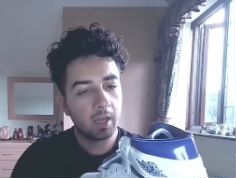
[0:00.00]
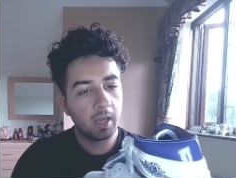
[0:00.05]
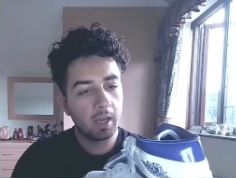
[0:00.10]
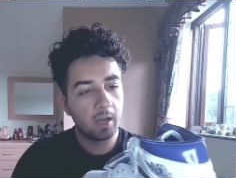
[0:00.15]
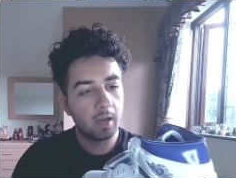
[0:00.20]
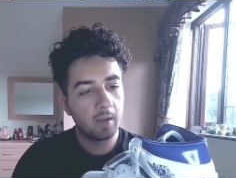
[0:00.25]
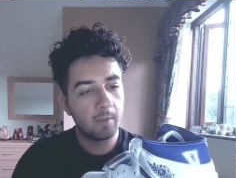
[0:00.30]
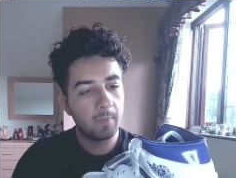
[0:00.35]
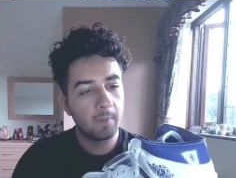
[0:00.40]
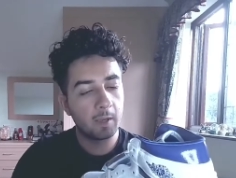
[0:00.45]

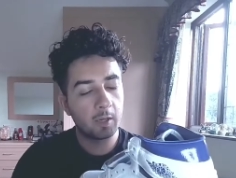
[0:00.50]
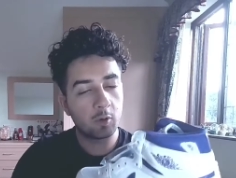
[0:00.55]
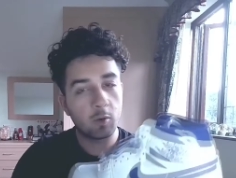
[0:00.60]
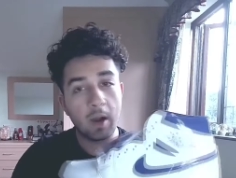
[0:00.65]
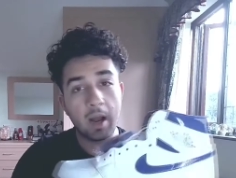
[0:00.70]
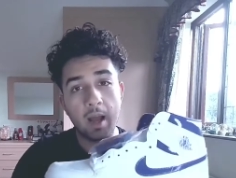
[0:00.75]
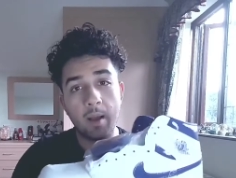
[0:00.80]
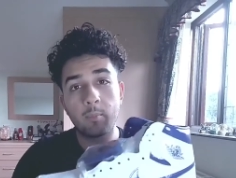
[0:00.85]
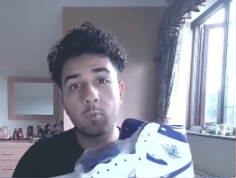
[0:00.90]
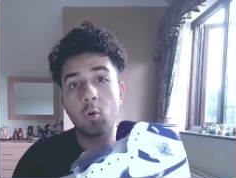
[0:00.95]
The
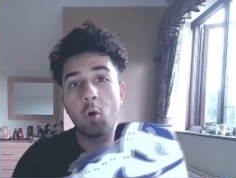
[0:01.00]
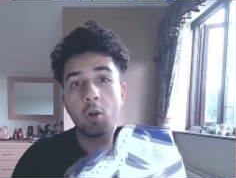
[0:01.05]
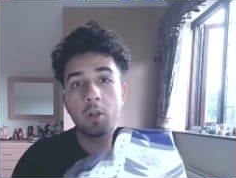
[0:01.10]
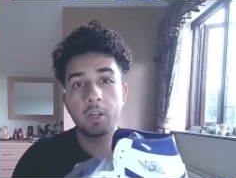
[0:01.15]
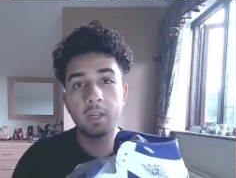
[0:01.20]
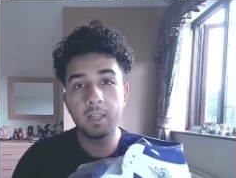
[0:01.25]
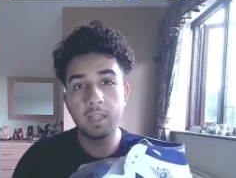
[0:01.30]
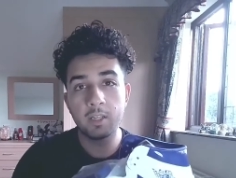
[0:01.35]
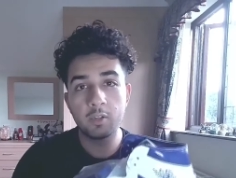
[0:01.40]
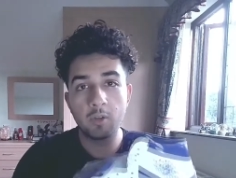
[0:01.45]
crap
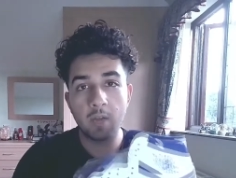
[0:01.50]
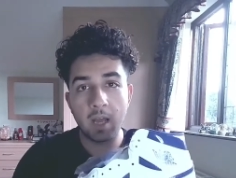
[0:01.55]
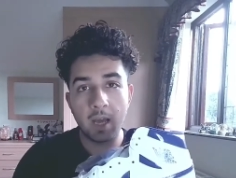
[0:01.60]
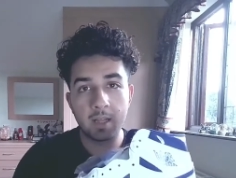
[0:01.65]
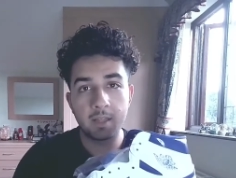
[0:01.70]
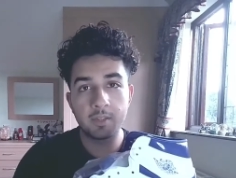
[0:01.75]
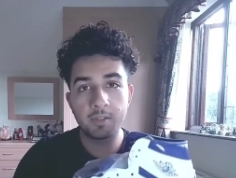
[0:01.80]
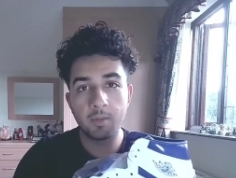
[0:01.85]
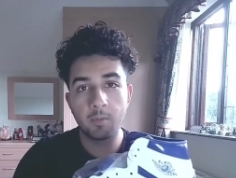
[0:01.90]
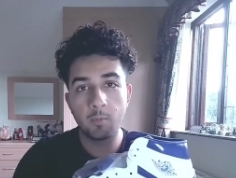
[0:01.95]
quality that you had
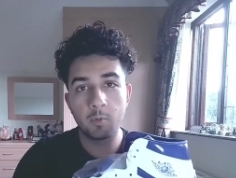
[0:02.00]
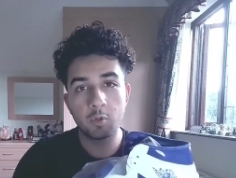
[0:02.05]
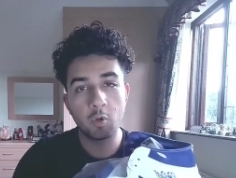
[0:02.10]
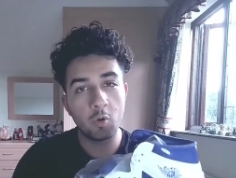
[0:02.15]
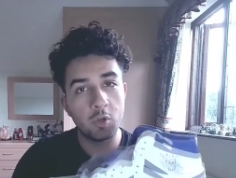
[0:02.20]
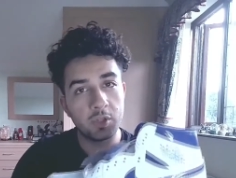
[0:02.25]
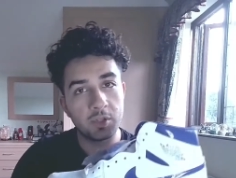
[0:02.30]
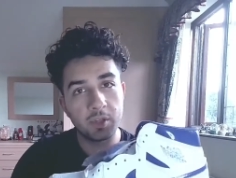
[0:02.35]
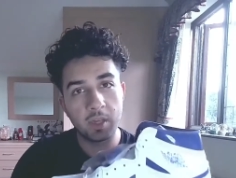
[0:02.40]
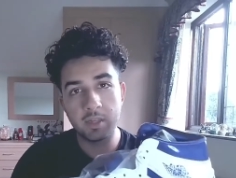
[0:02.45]
in the silver toe
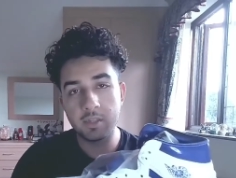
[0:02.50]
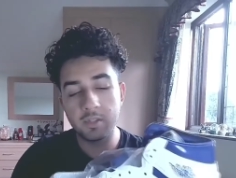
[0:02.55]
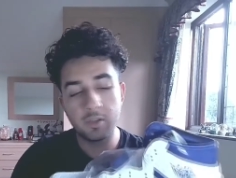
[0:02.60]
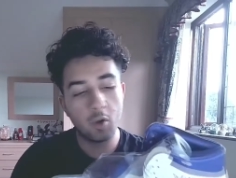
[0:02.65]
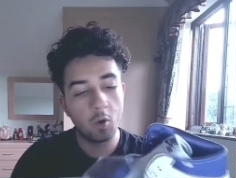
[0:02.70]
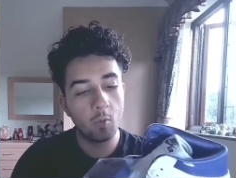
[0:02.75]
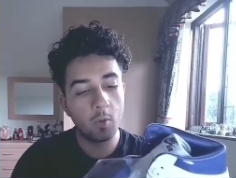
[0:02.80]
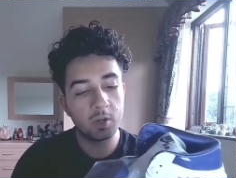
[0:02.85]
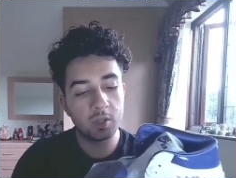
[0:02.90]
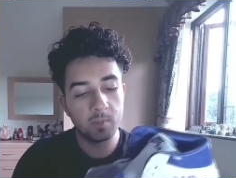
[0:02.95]
is
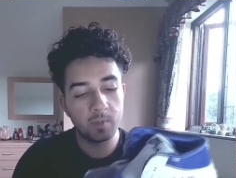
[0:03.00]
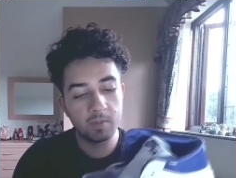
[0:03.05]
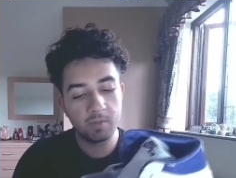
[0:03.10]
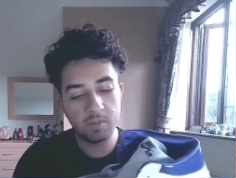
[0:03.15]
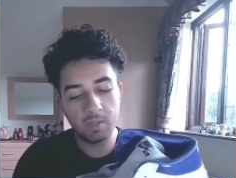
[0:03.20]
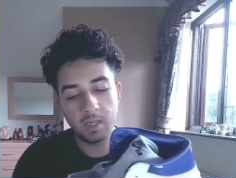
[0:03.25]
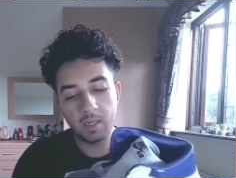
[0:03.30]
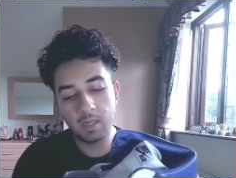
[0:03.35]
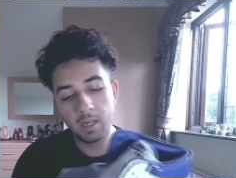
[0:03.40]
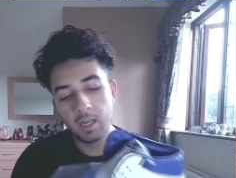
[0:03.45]
nowhere to be
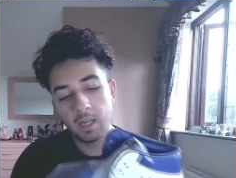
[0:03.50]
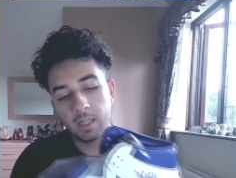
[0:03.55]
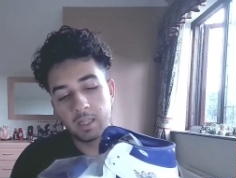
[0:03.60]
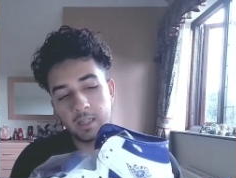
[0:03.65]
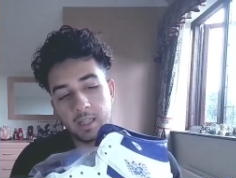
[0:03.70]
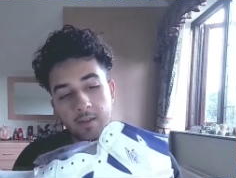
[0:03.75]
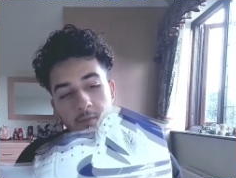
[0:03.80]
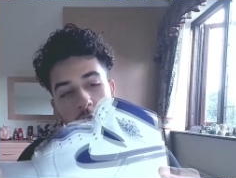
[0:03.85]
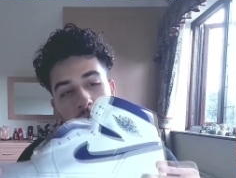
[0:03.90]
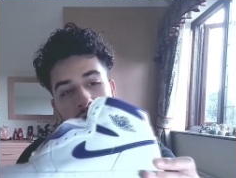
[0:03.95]
seen.
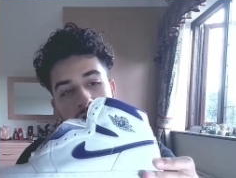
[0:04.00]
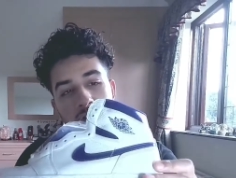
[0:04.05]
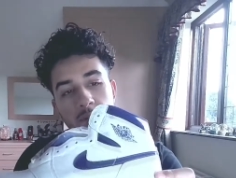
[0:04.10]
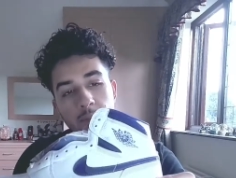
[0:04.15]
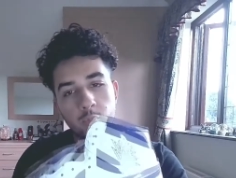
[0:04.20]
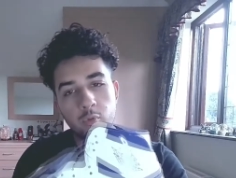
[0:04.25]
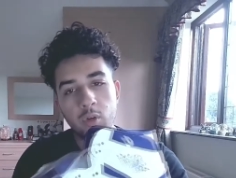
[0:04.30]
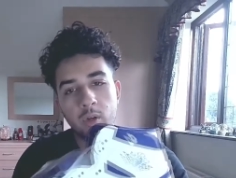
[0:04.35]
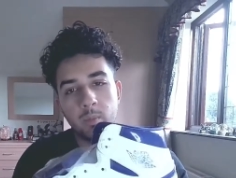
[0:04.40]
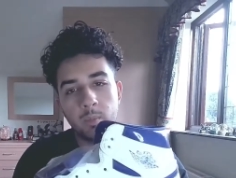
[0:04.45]
They've used some
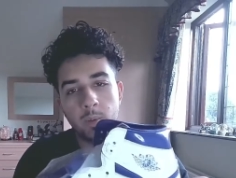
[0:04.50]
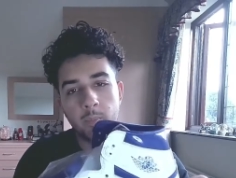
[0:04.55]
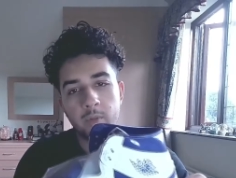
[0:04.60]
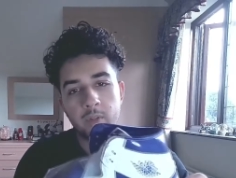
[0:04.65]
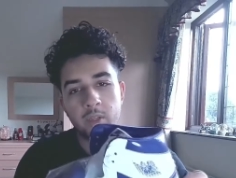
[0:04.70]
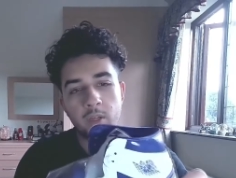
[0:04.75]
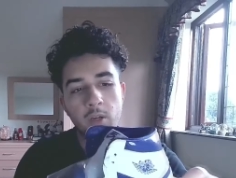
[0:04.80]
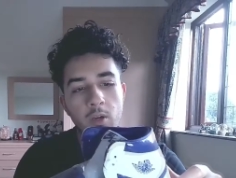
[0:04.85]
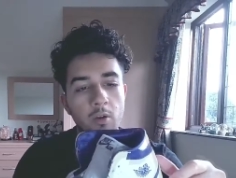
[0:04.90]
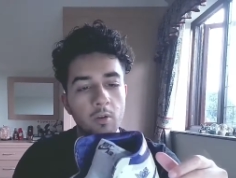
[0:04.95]
premium
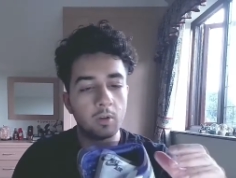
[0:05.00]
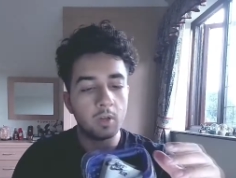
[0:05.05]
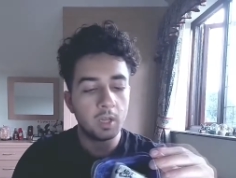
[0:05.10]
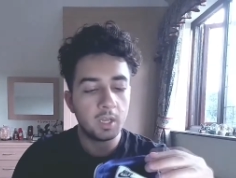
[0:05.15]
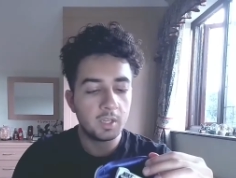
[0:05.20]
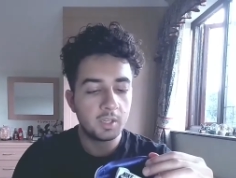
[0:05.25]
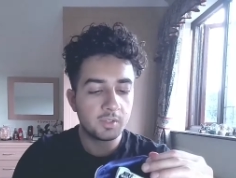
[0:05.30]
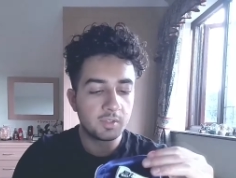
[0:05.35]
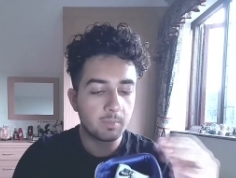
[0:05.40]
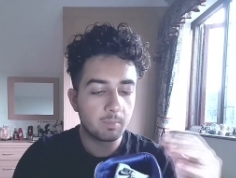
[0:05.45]
material,
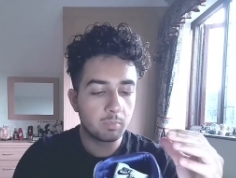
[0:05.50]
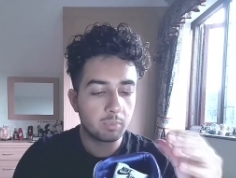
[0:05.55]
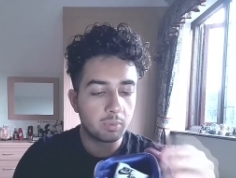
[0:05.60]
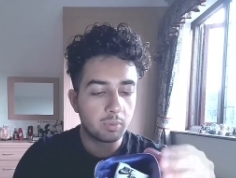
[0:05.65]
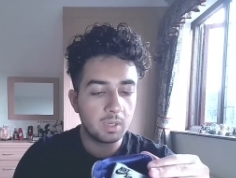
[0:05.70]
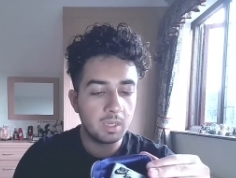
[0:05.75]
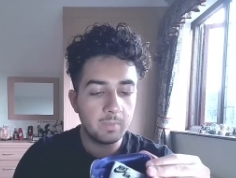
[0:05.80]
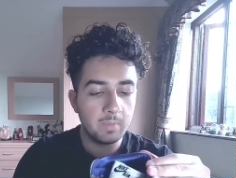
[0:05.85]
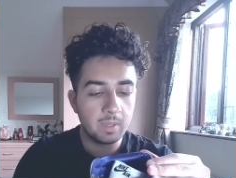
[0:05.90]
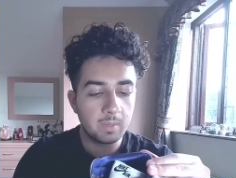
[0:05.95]
some
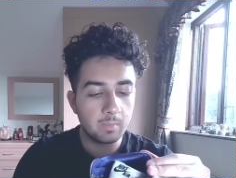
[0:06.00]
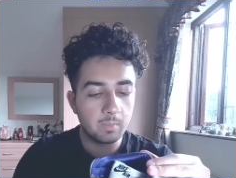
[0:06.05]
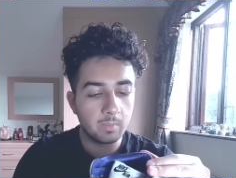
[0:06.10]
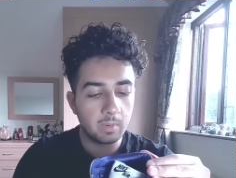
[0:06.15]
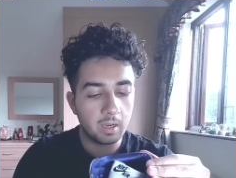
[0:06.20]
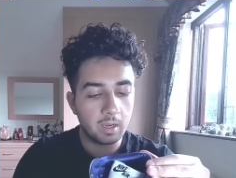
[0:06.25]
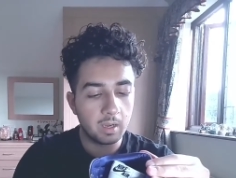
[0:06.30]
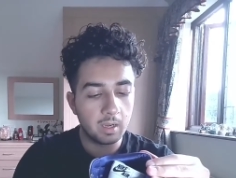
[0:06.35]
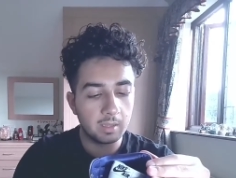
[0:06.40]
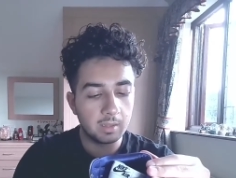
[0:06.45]
premium
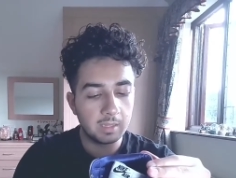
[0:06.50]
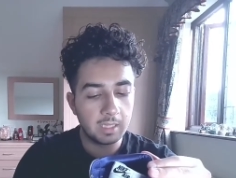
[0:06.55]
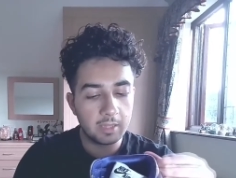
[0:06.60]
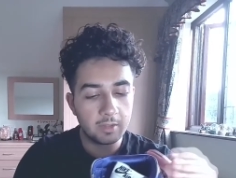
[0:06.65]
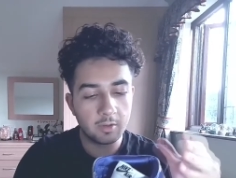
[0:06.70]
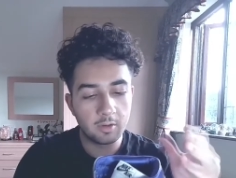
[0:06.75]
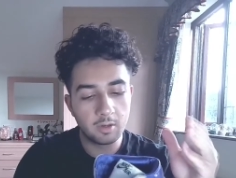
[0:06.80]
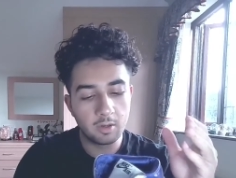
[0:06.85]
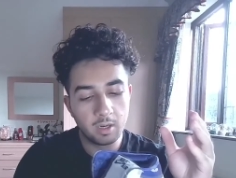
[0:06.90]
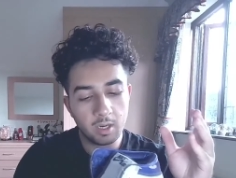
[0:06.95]

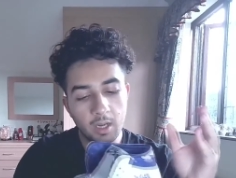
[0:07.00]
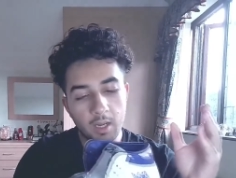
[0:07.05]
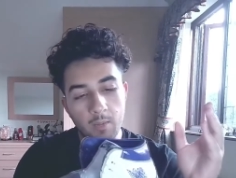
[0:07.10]
leather,